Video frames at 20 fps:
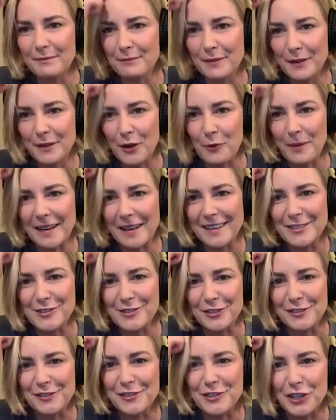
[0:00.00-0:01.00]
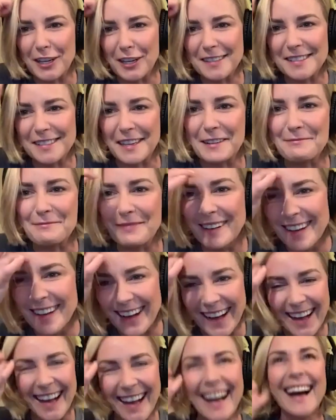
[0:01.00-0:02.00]
Hope I didn't just jinx him.
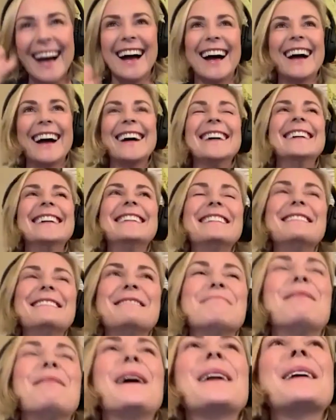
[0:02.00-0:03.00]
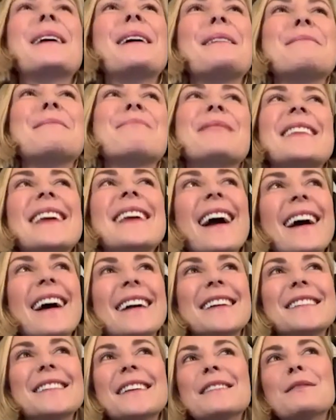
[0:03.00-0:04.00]
Yeah. But
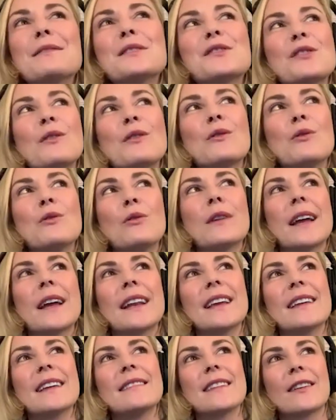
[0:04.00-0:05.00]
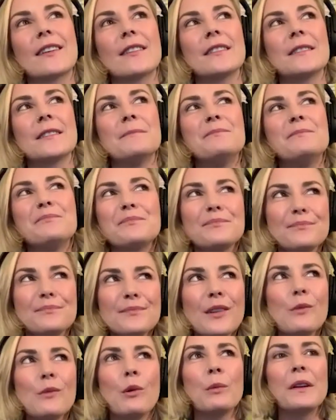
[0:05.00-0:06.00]
it was so cool getting in there. And
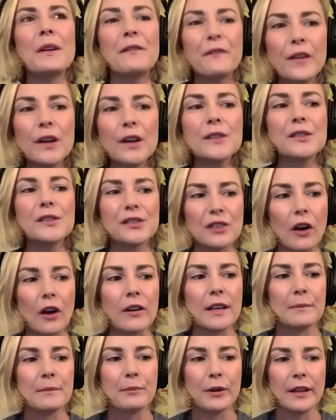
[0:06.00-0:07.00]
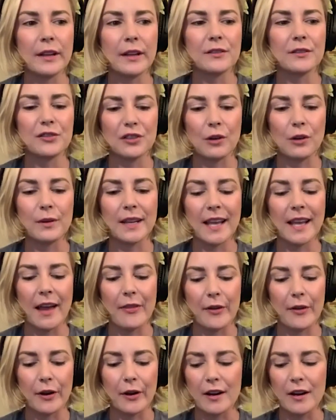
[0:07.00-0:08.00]
when we first started putting the show
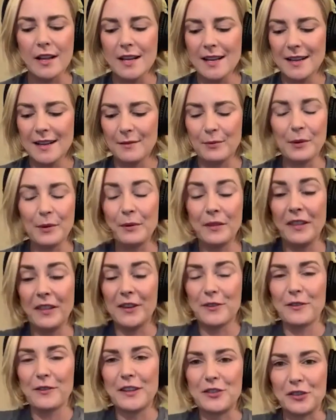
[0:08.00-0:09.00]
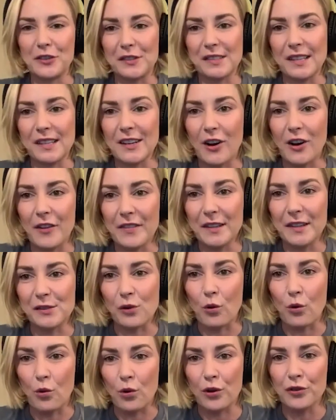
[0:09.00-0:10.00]
together, we would literally just sit on these
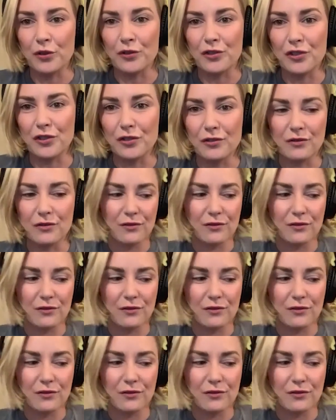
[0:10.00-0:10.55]
orange